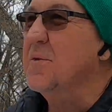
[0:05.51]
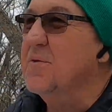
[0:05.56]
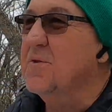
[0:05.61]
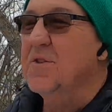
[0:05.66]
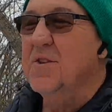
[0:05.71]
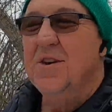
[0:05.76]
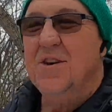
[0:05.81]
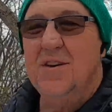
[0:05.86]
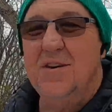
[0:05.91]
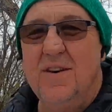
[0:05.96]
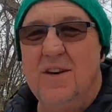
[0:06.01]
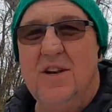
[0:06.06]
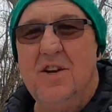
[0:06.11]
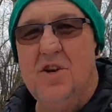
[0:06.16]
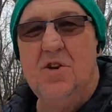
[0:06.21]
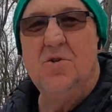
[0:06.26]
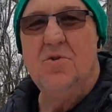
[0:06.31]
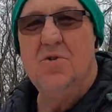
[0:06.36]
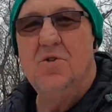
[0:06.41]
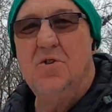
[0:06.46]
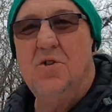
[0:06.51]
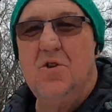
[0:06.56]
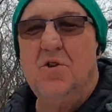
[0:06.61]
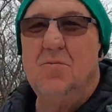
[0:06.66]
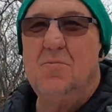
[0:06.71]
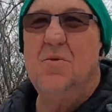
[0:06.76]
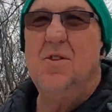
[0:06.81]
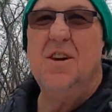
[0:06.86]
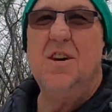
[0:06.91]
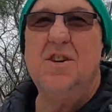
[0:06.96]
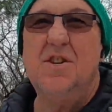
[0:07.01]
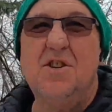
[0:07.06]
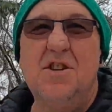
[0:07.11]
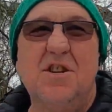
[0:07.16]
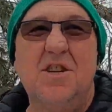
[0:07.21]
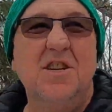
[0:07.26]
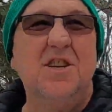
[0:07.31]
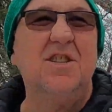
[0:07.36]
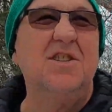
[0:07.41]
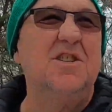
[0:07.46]
out there in YouTube
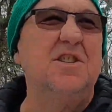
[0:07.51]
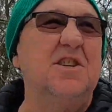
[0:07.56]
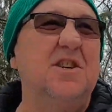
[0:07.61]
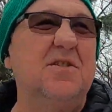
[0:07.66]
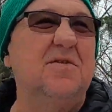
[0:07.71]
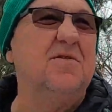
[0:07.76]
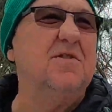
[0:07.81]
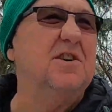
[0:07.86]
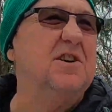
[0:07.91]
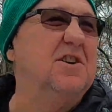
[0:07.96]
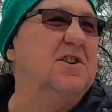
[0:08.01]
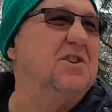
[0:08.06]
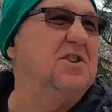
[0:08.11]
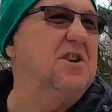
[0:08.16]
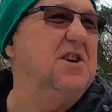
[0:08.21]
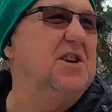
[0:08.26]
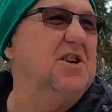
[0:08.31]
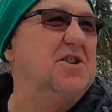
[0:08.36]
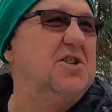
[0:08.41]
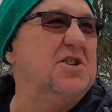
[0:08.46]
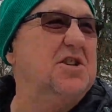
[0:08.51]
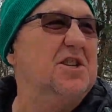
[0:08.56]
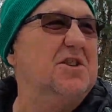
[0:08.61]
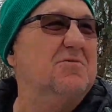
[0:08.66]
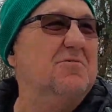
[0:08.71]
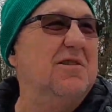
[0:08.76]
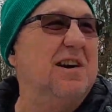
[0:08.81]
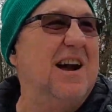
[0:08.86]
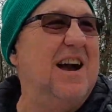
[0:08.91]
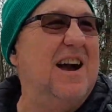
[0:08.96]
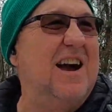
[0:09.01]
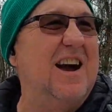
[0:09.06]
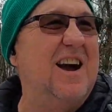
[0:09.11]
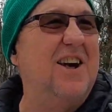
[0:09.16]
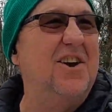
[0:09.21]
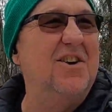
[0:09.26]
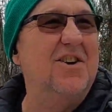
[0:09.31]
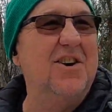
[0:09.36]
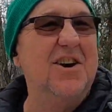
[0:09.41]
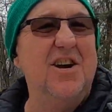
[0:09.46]
Nation, CFL Nation,
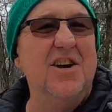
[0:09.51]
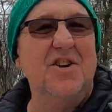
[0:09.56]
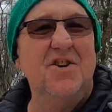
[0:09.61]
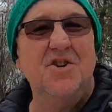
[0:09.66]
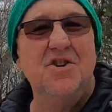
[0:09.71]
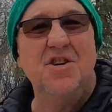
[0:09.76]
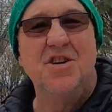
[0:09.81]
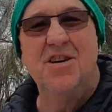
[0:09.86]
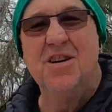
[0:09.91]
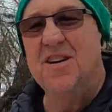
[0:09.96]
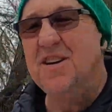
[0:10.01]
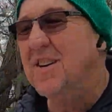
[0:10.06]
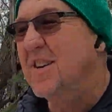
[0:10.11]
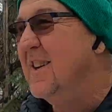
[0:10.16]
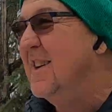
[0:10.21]
Rider Nation.